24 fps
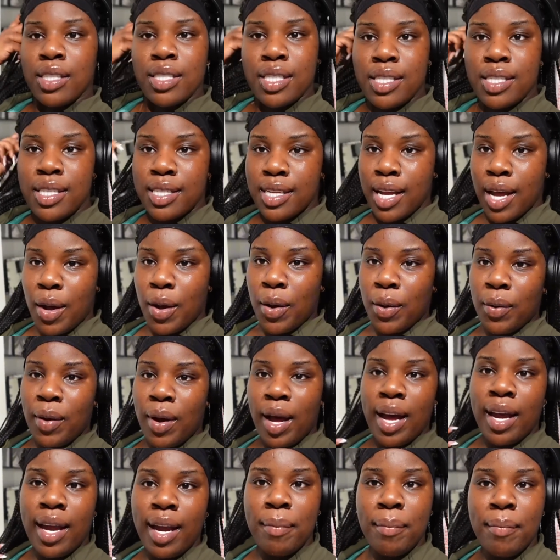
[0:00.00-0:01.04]
So
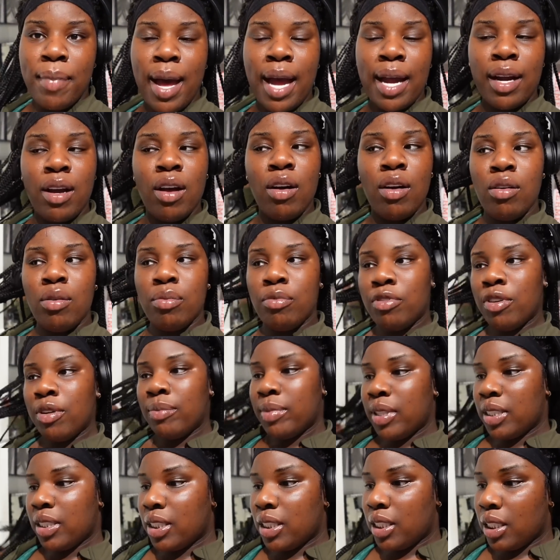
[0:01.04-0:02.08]
I am back home from
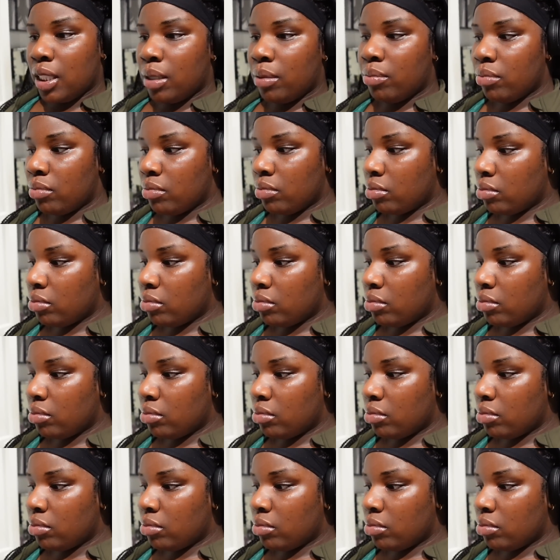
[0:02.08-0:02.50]
the gym.